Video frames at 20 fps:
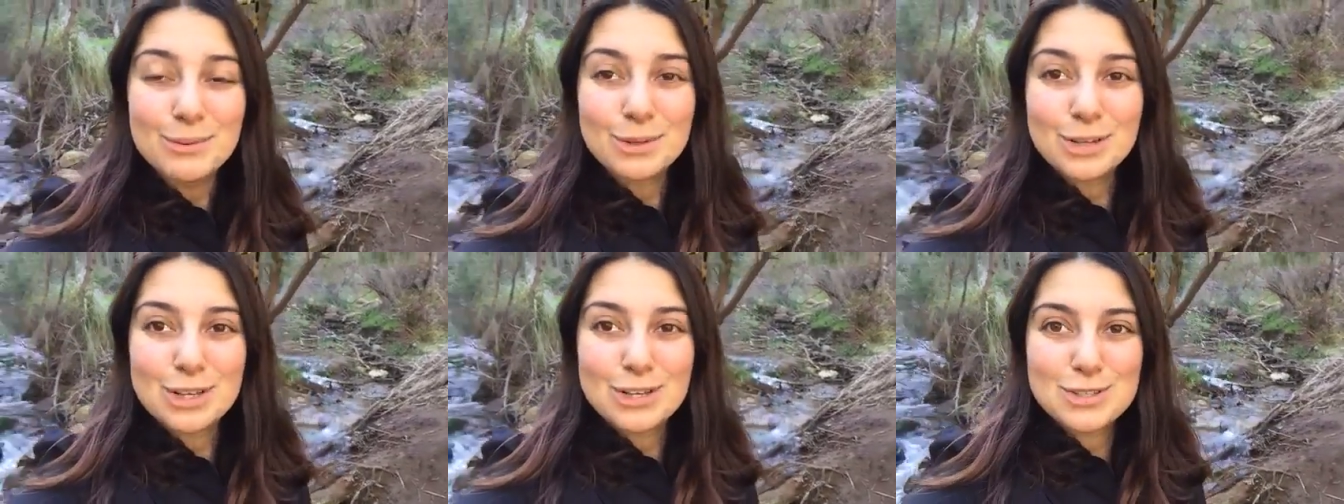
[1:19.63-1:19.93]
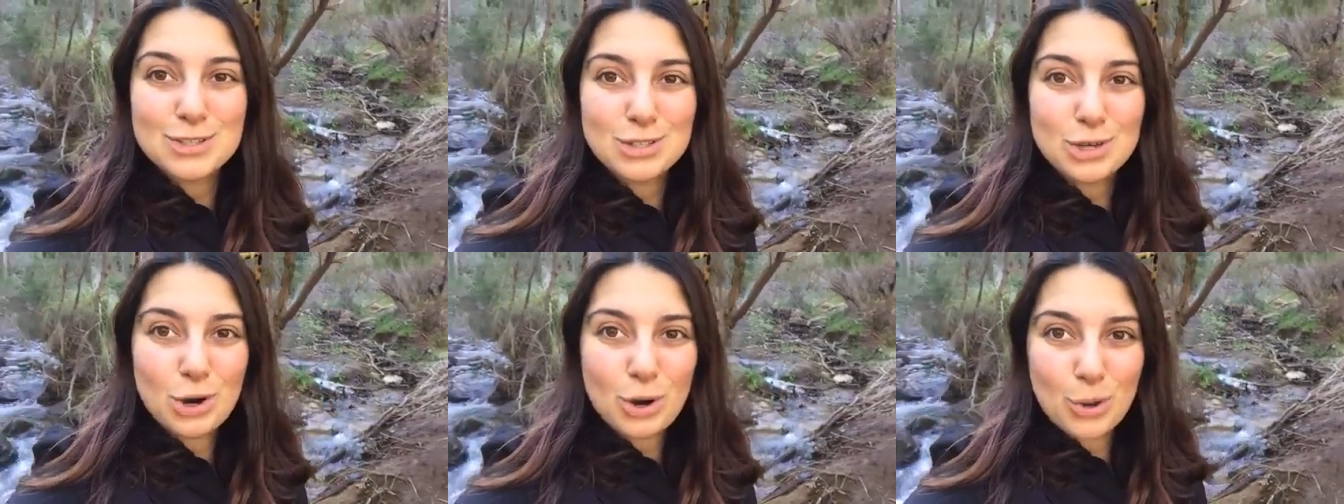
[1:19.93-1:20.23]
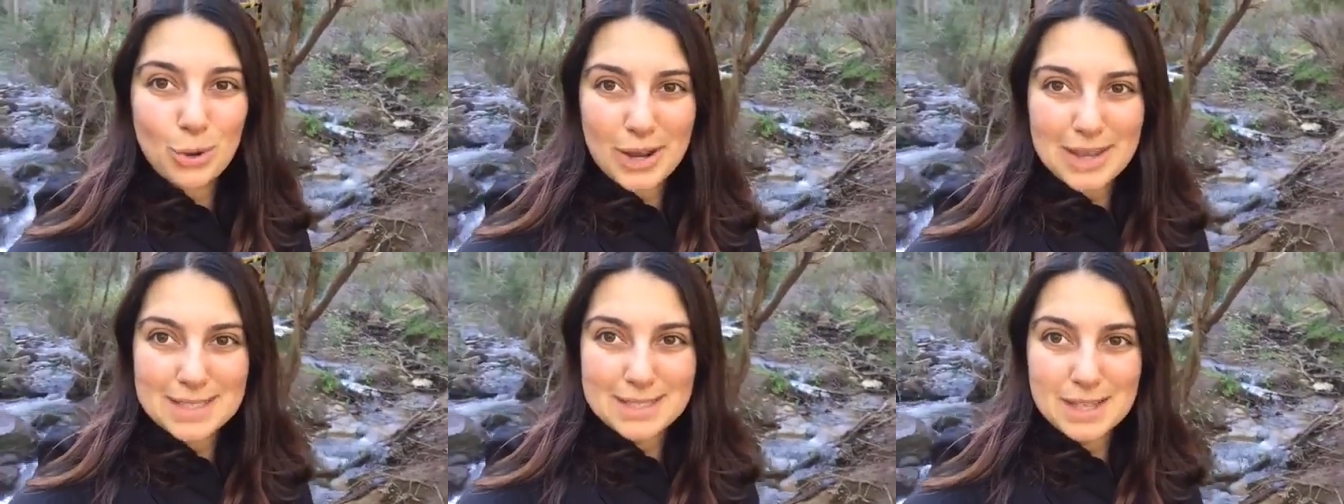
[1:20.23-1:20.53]
We used to
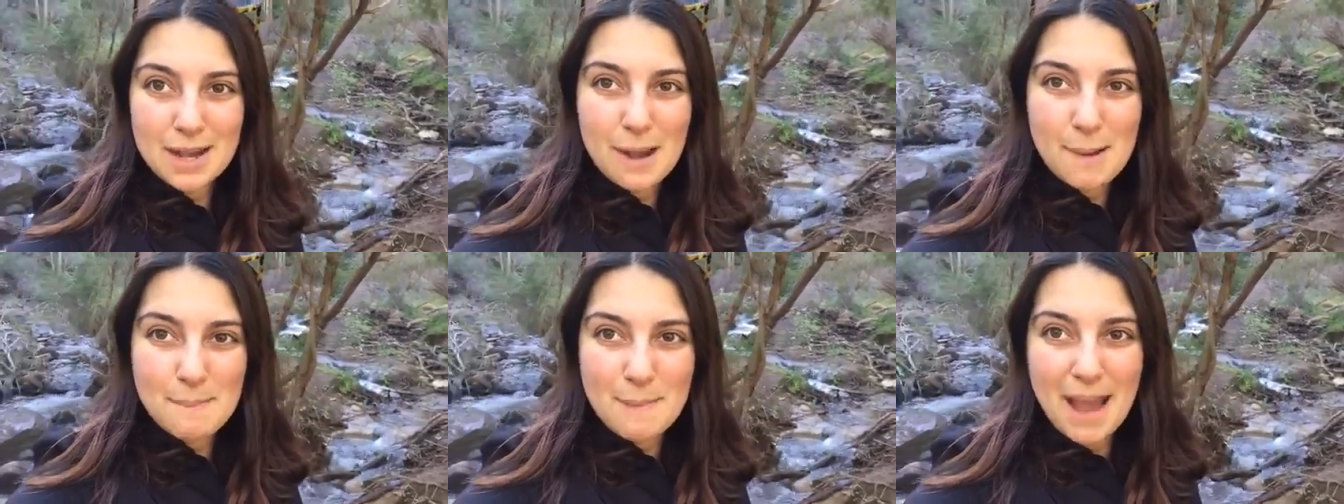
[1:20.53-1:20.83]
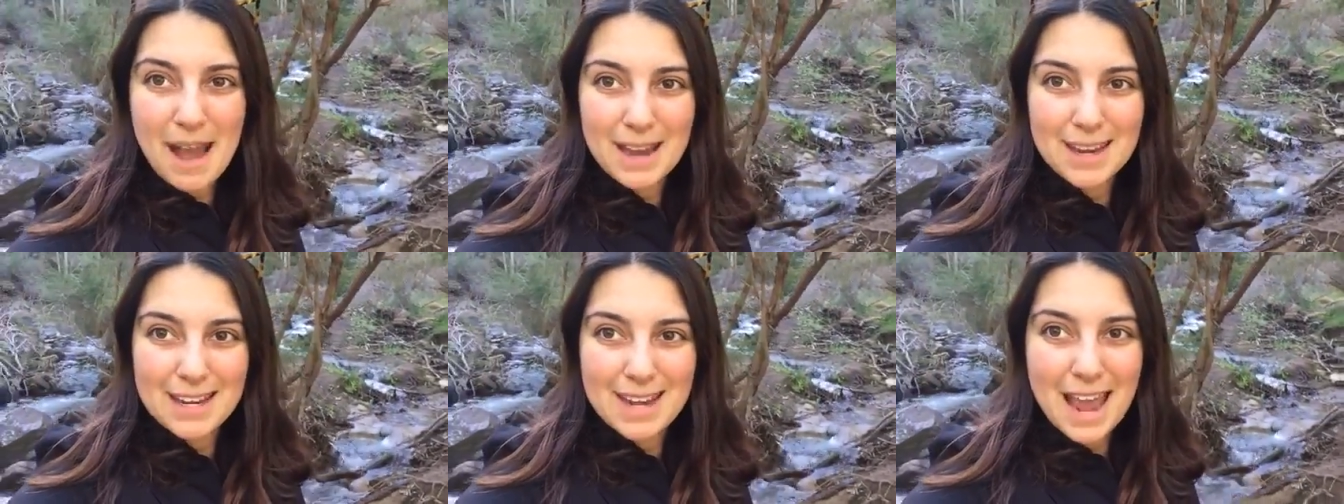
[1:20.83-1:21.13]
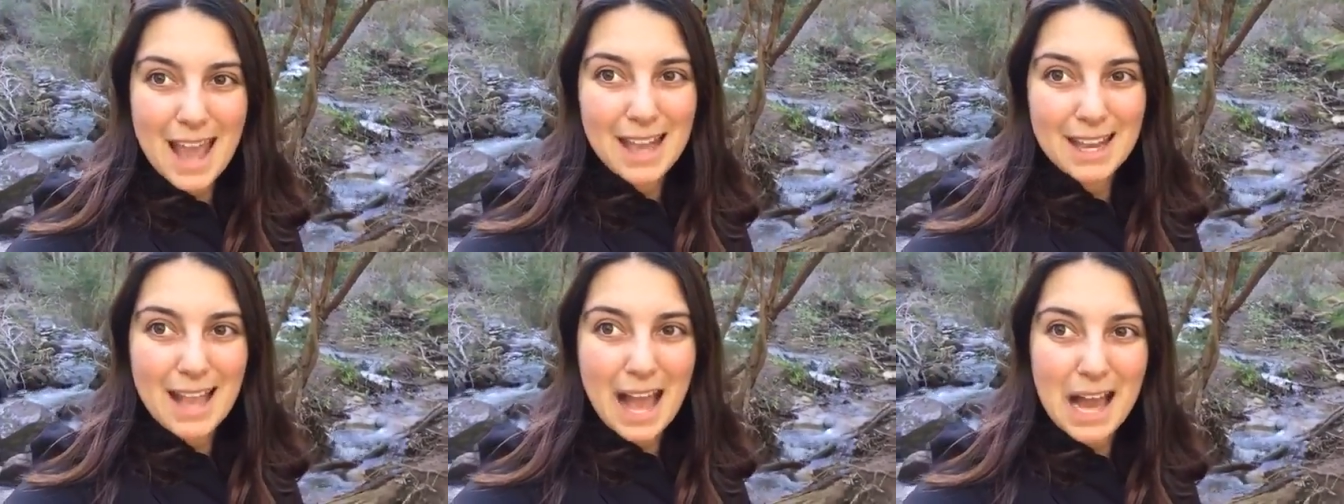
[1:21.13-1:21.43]
always come out and
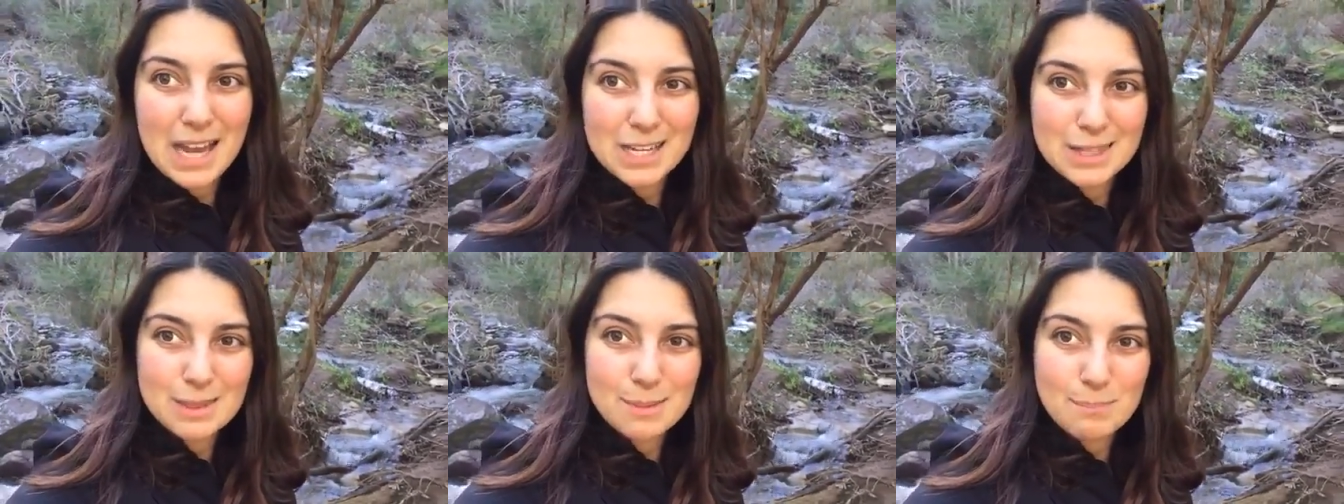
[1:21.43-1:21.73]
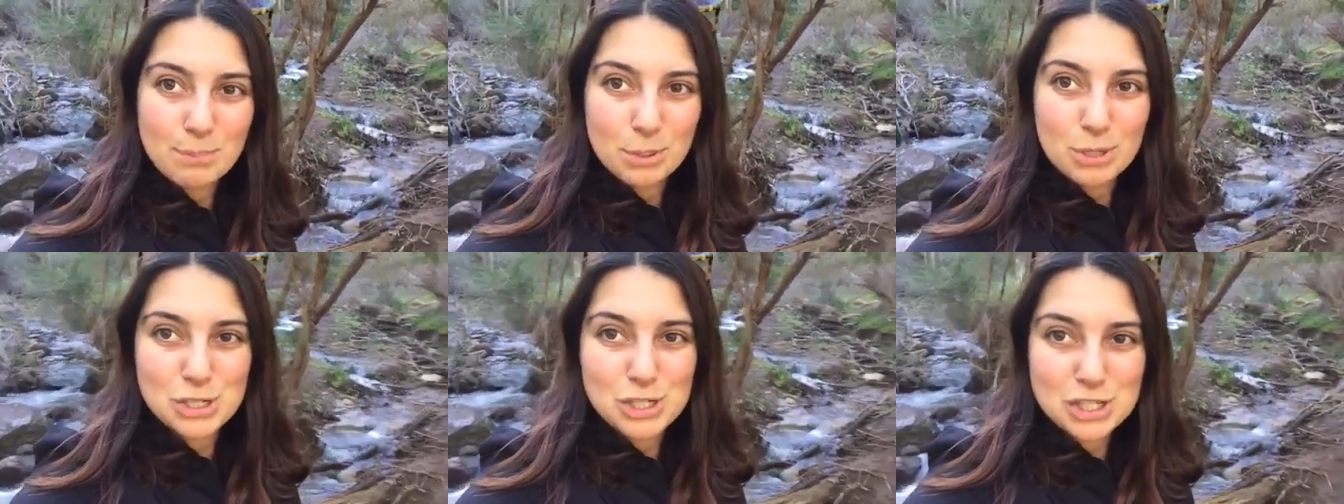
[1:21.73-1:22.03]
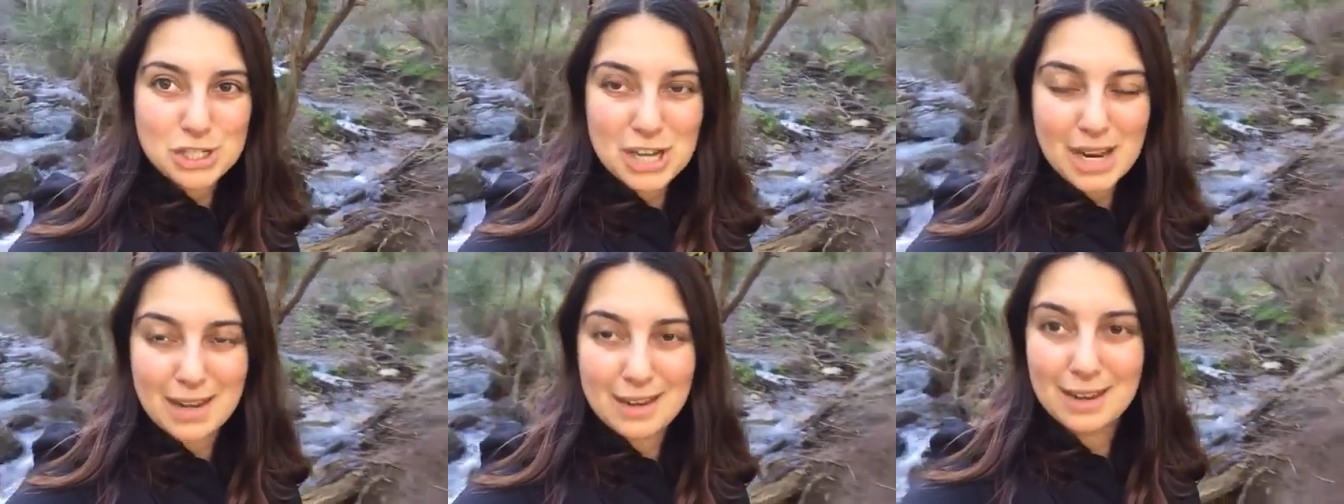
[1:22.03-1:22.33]
hang out in the
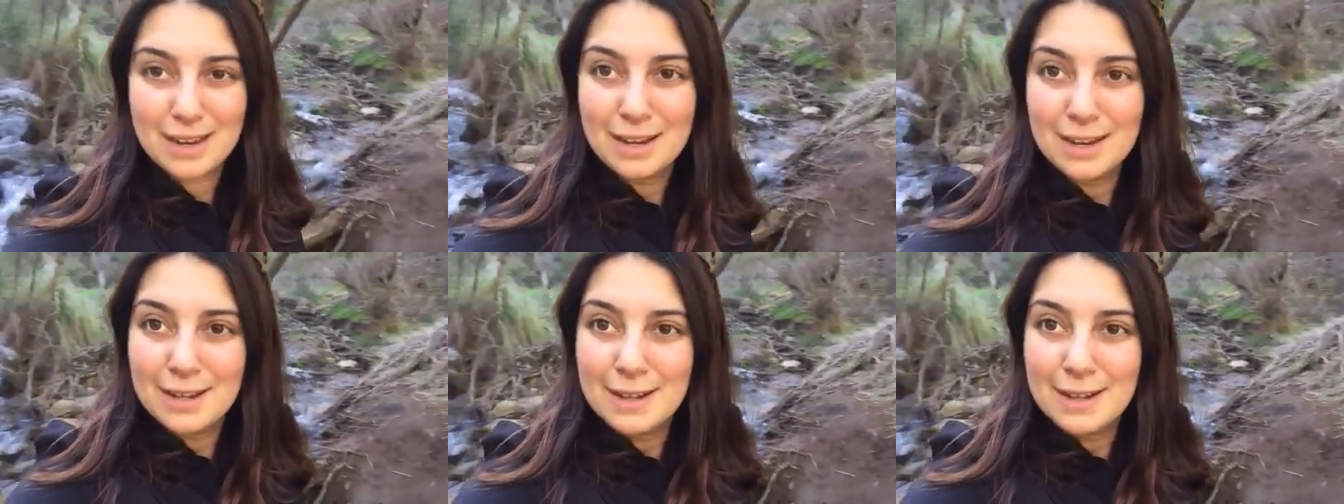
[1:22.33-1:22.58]
bush and